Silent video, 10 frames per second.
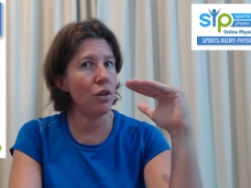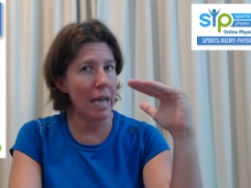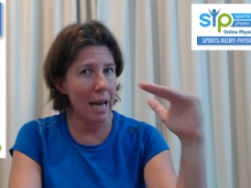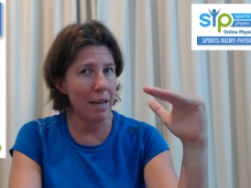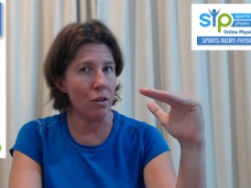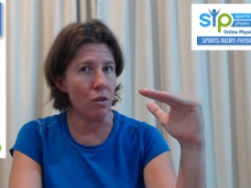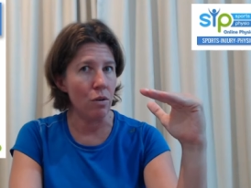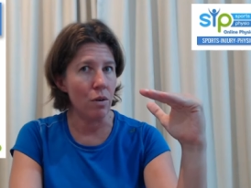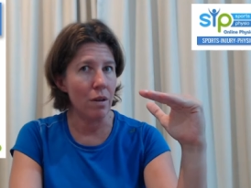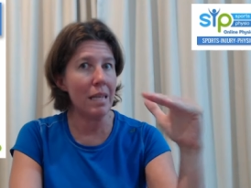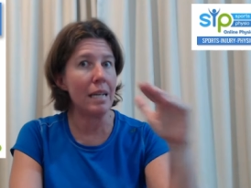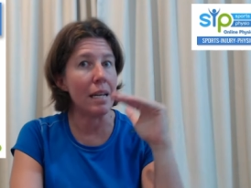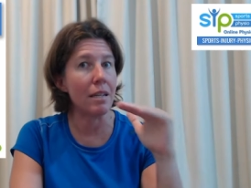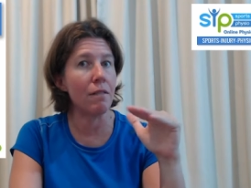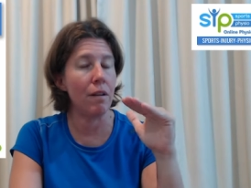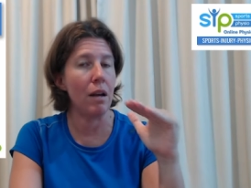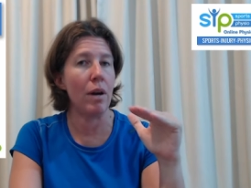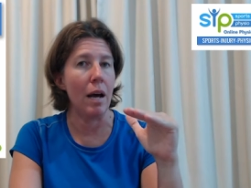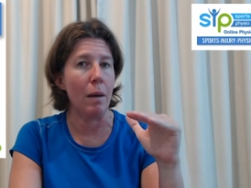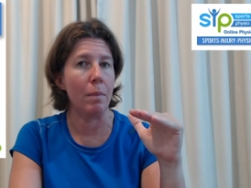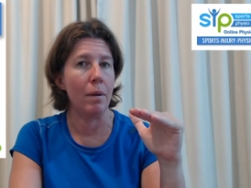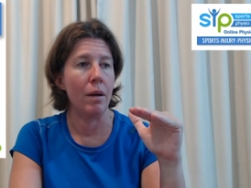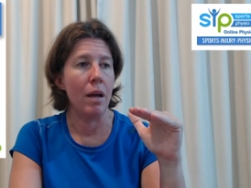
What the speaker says: can do that doesn't flare it up.